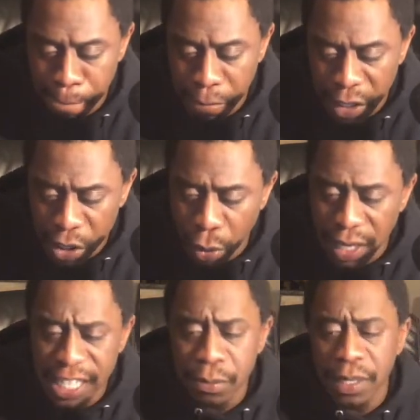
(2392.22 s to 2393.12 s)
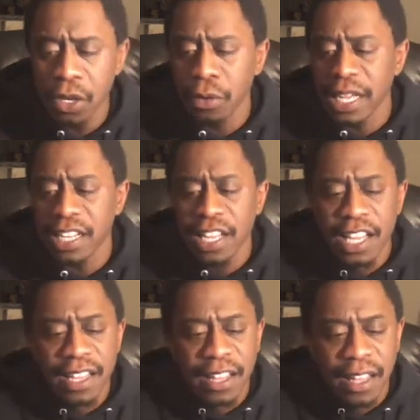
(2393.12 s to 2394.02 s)
So it lets me know that
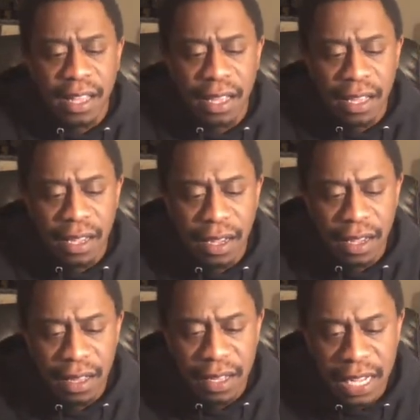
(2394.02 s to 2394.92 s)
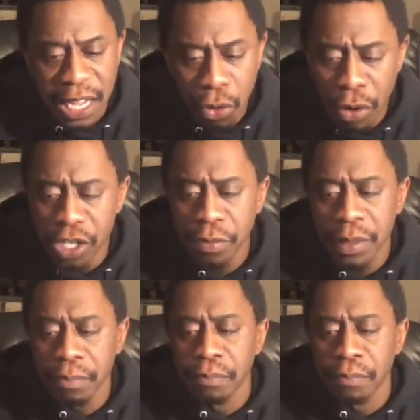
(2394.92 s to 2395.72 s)
in order to be